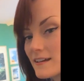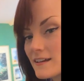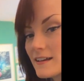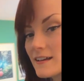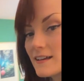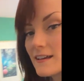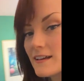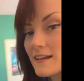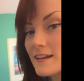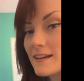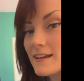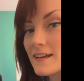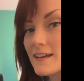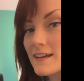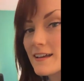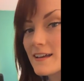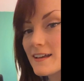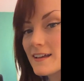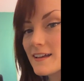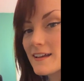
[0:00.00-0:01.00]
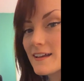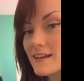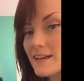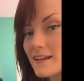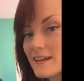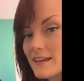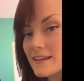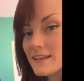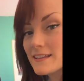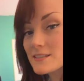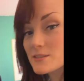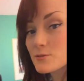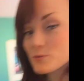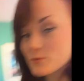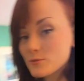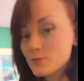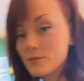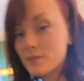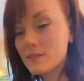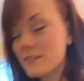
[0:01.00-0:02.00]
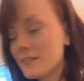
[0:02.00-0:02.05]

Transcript: my living room as well as